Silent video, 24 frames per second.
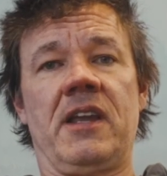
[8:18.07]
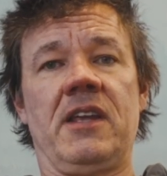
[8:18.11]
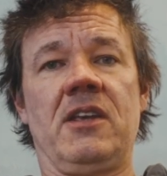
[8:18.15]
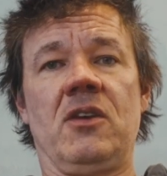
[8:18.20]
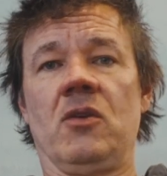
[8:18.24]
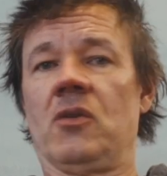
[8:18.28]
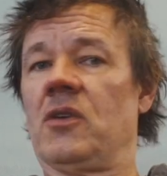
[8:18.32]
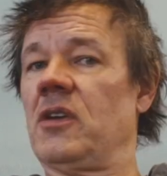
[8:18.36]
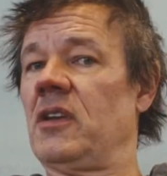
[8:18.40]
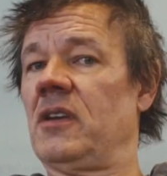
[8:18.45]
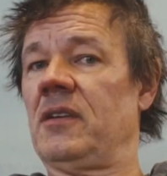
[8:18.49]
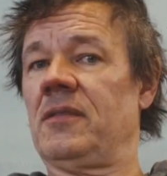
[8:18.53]

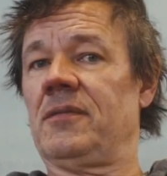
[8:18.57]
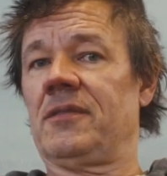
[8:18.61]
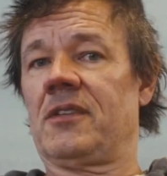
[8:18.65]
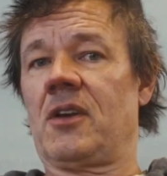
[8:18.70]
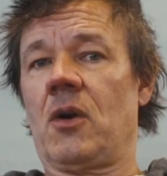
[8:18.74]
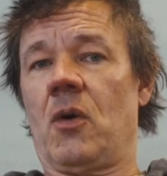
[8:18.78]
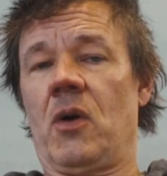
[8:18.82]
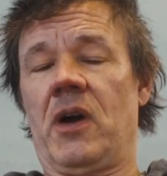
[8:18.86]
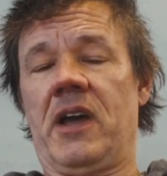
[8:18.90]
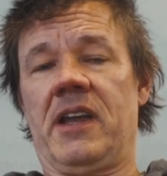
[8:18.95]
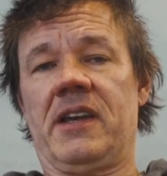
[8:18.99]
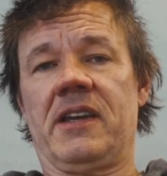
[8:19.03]
you can
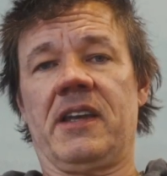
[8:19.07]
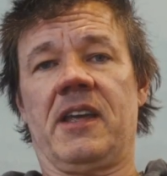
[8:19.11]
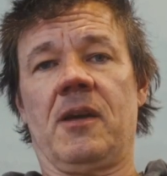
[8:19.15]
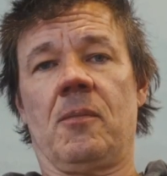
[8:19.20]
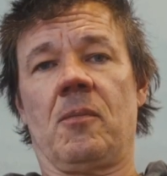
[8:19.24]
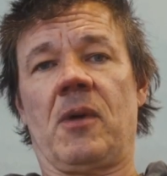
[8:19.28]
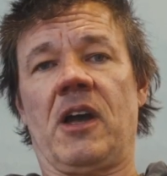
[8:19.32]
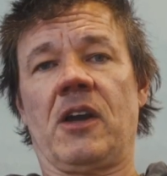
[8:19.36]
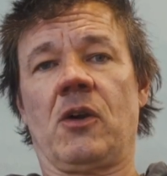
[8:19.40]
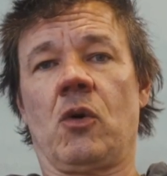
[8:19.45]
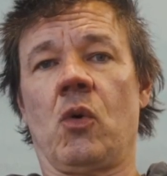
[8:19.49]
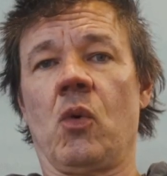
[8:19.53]
go ahead and get
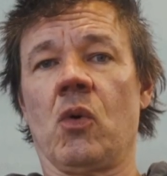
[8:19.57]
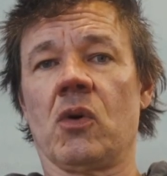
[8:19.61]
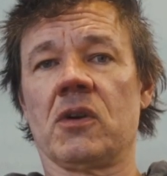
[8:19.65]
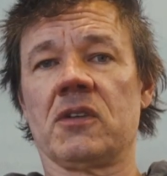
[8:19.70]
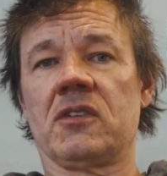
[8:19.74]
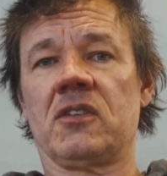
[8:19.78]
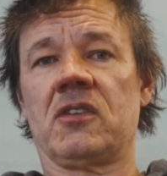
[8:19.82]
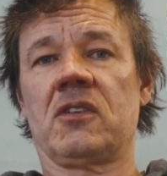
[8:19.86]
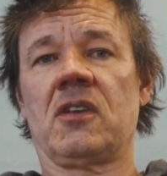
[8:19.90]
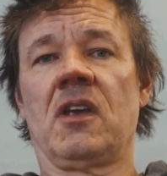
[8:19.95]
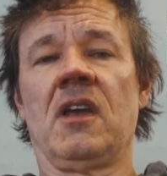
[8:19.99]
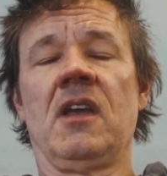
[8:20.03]
my
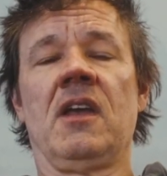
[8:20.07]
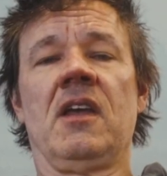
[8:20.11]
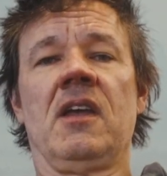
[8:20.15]
course,